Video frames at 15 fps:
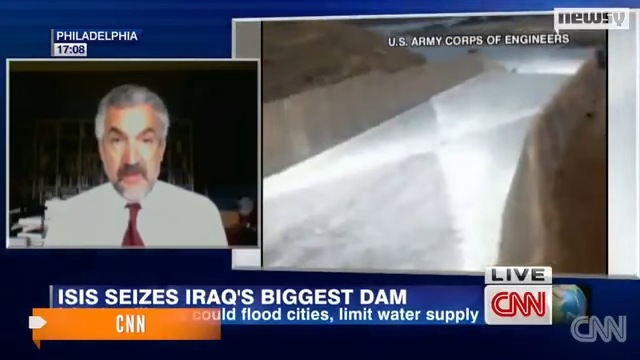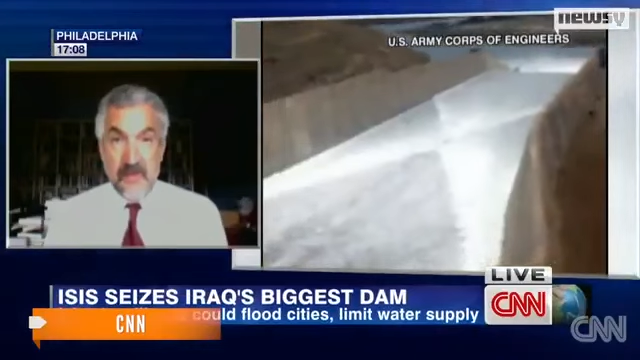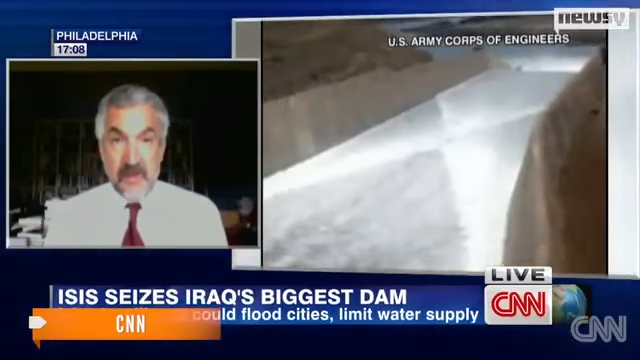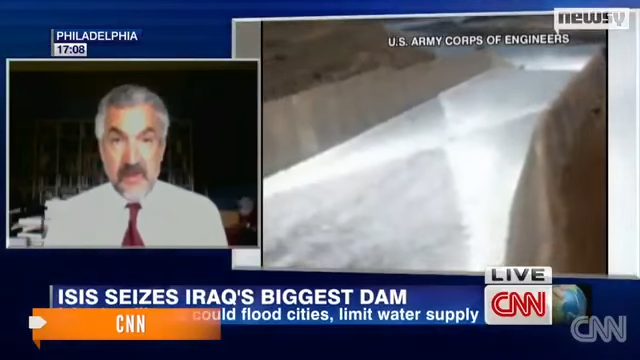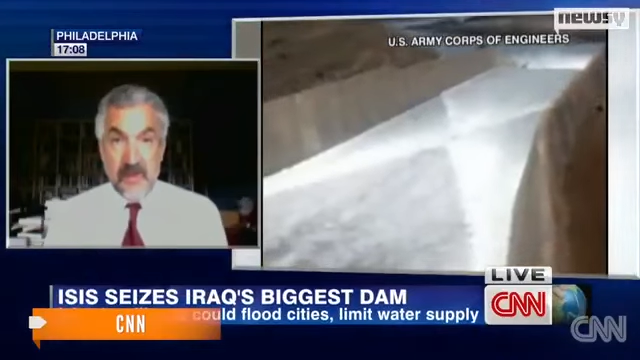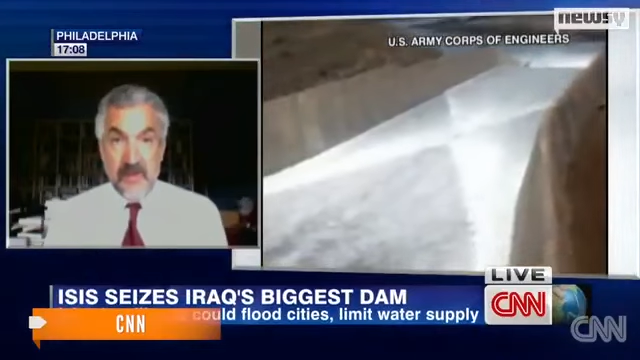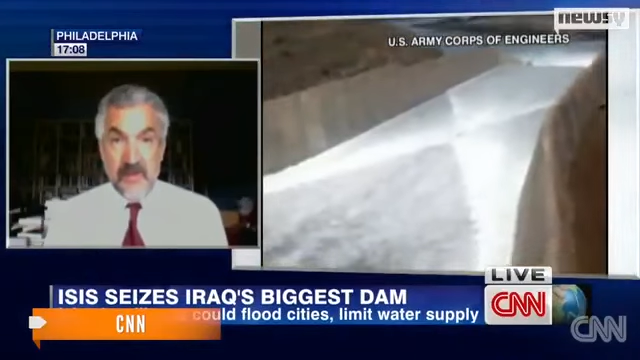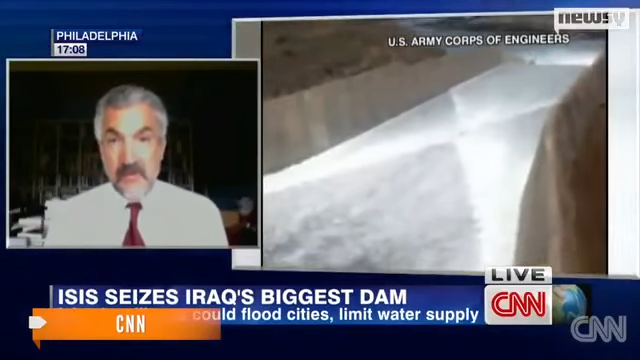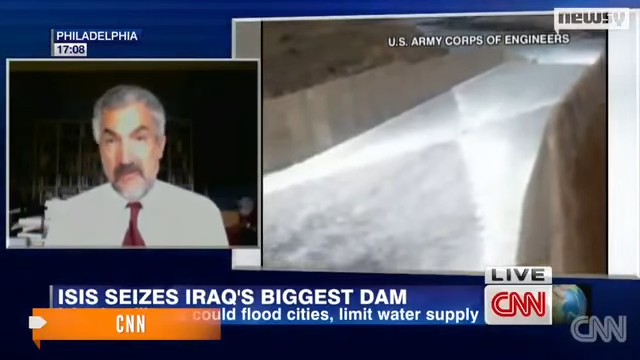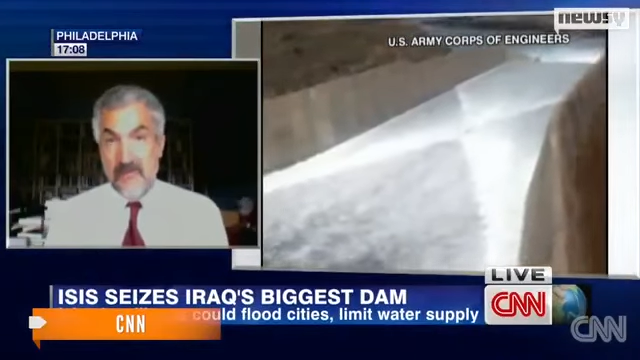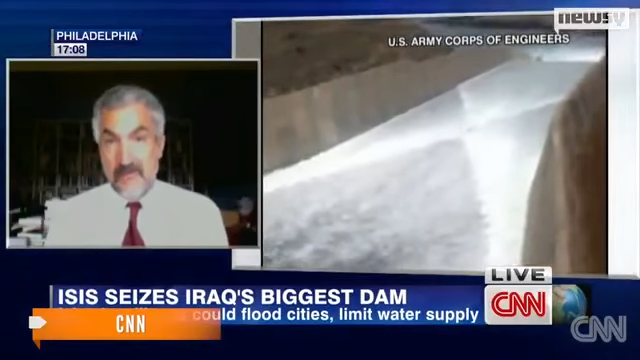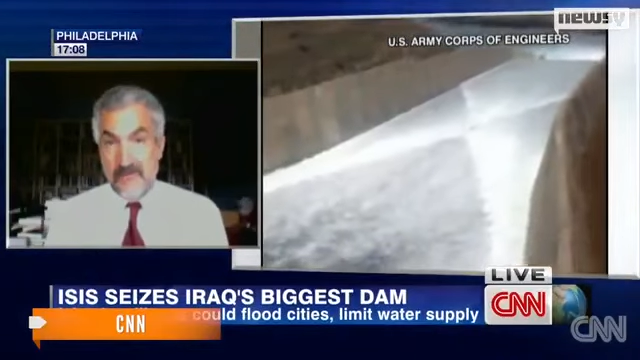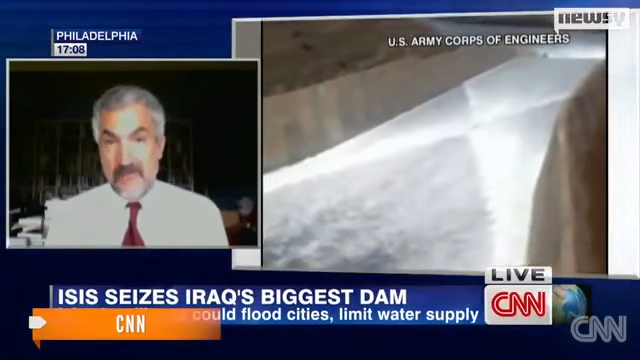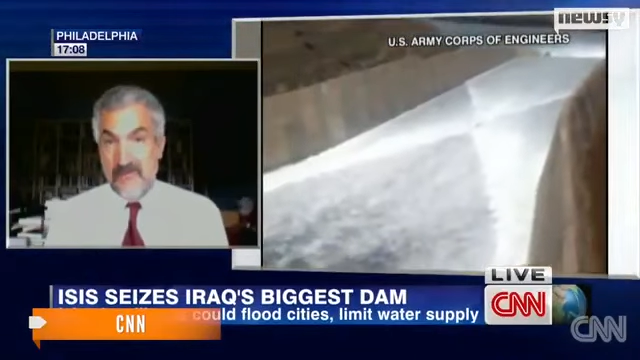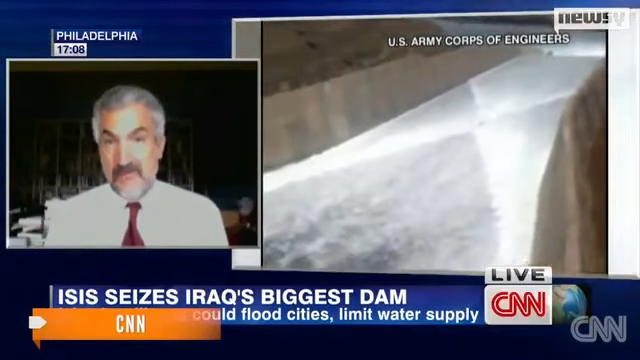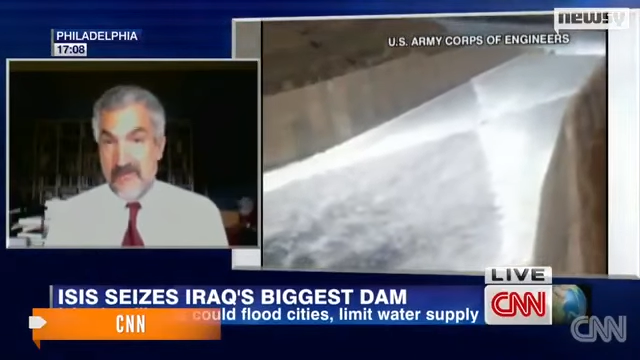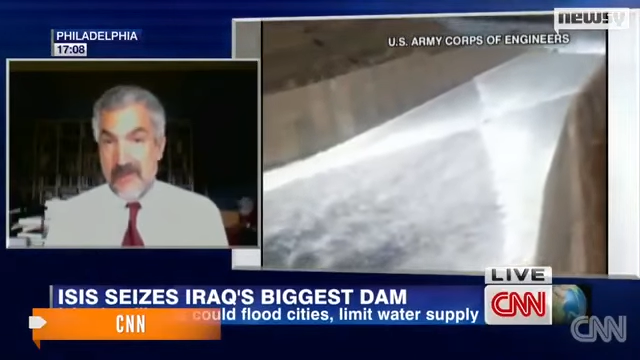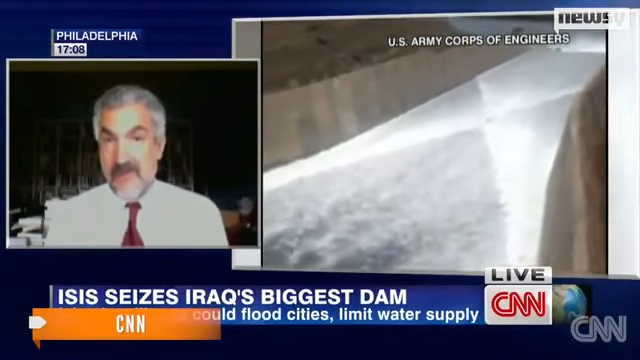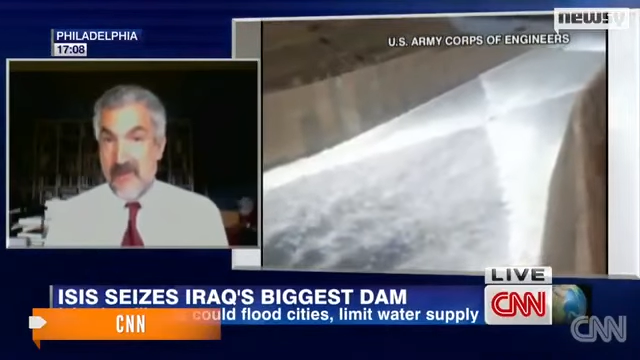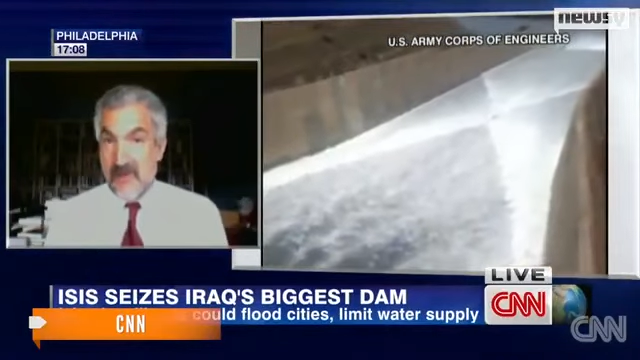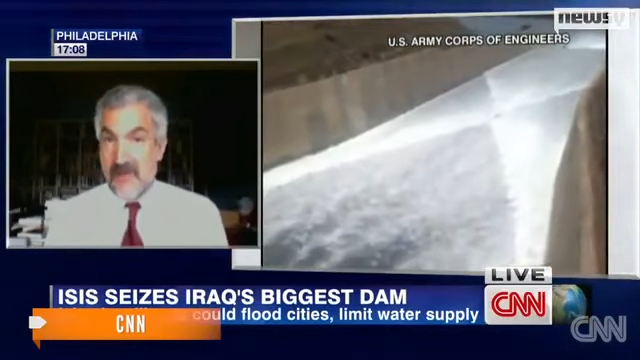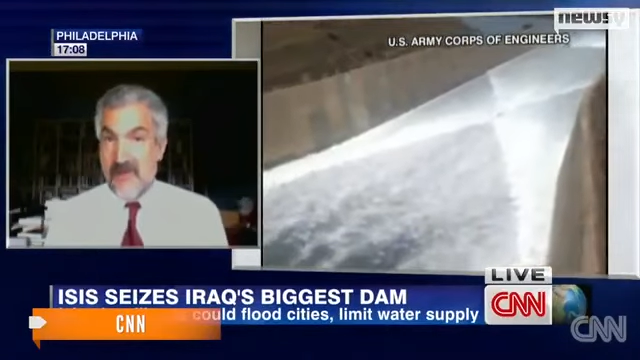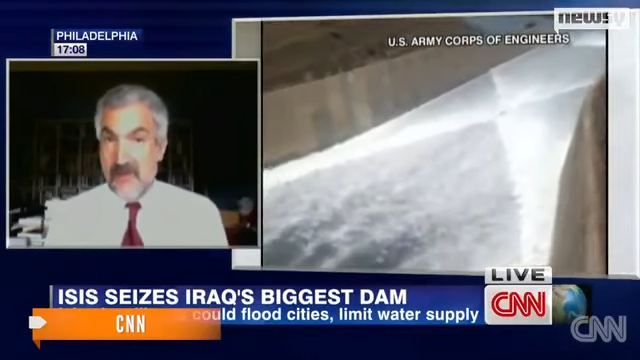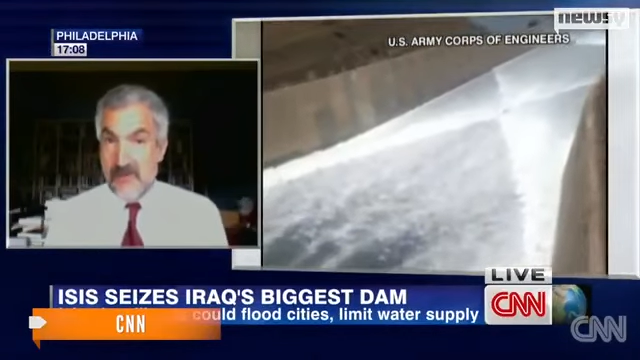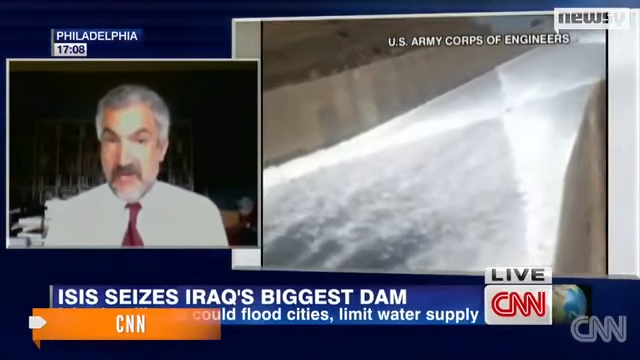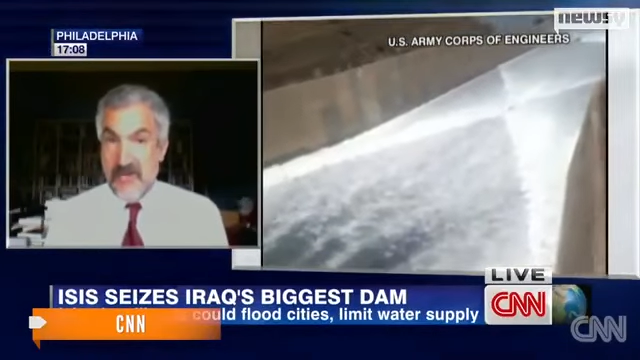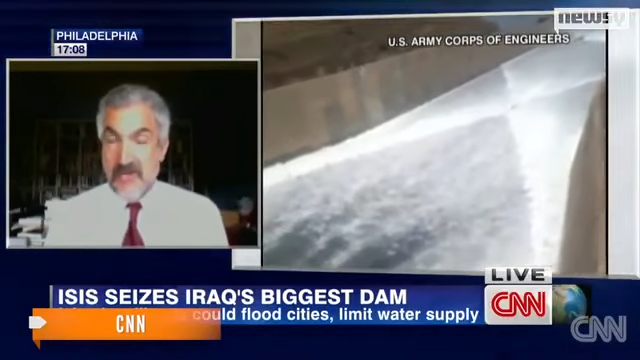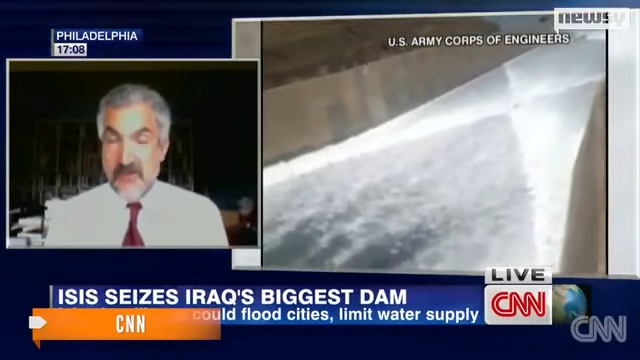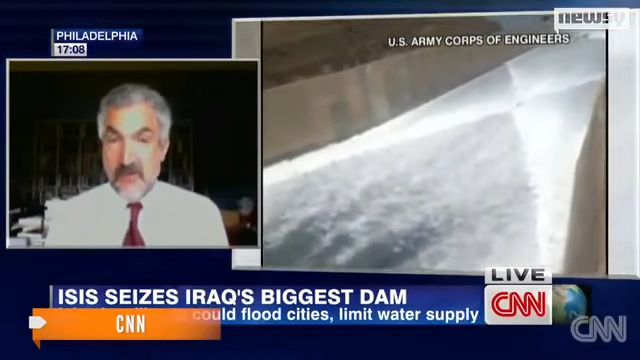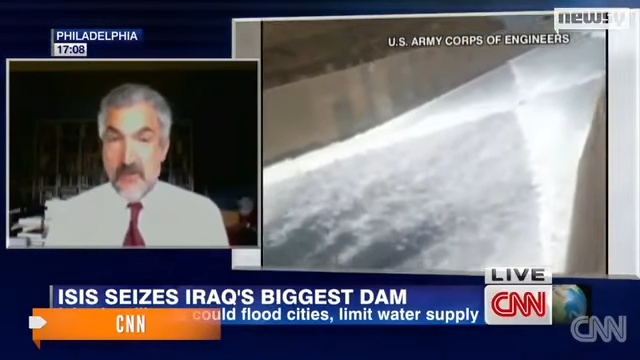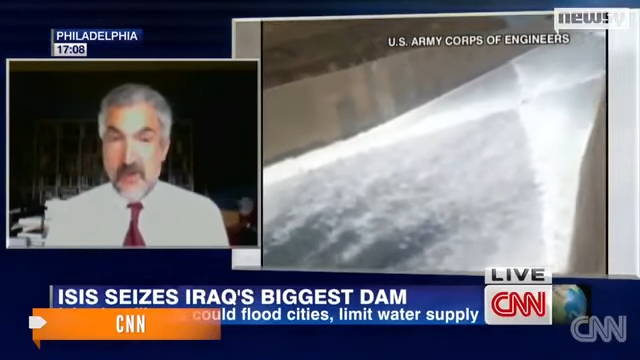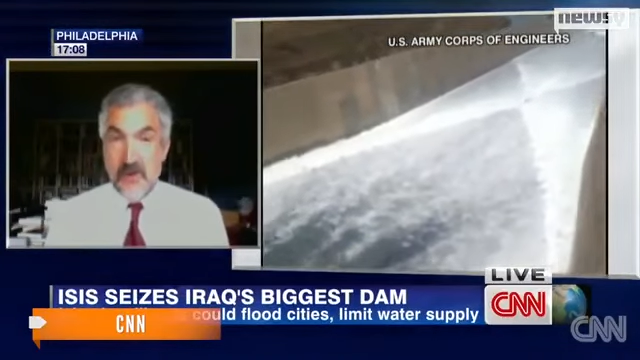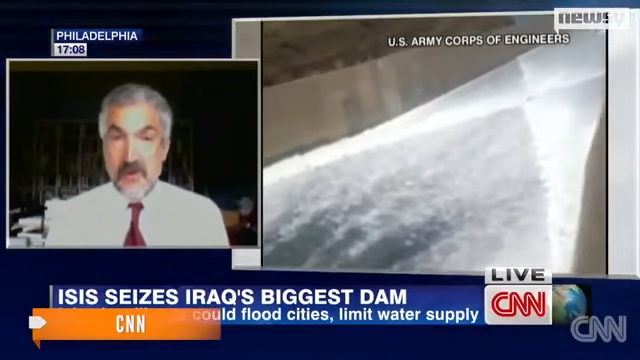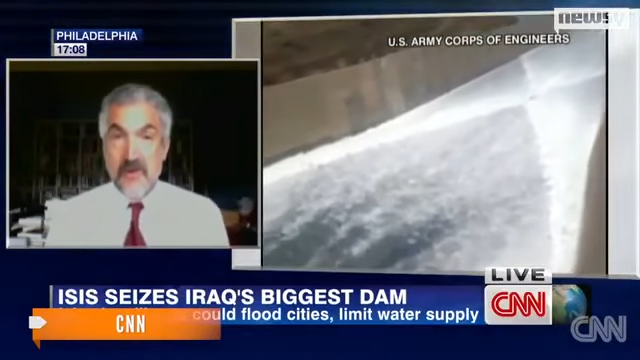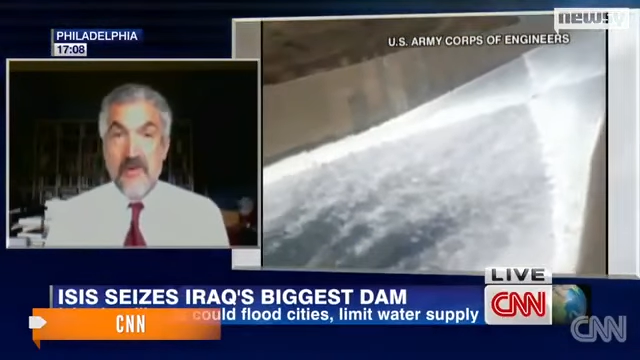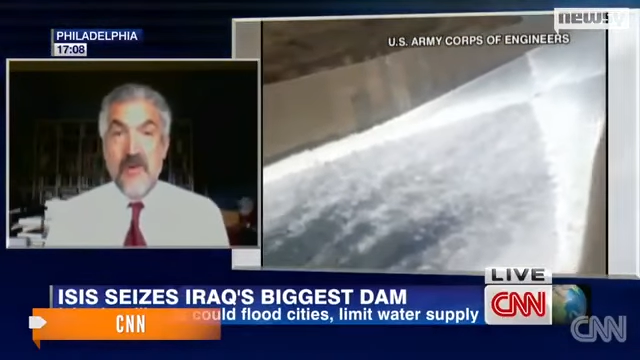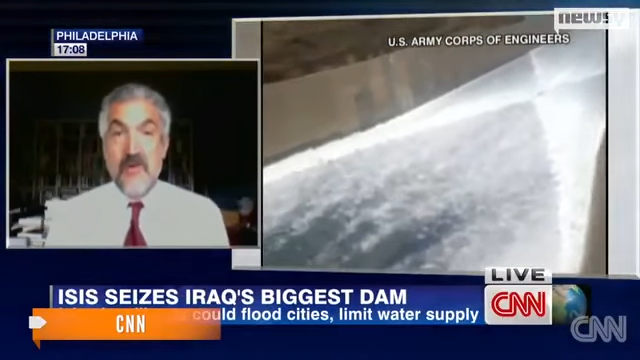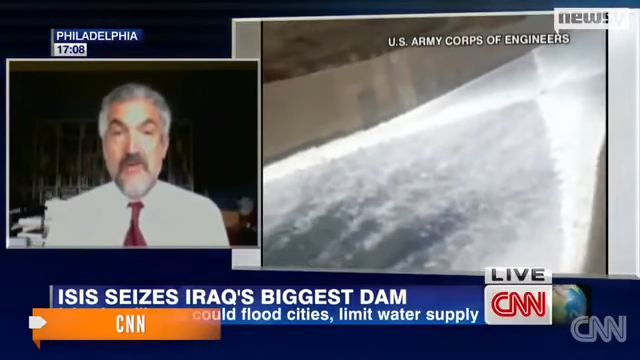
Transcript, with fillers: everybody or a very substantial part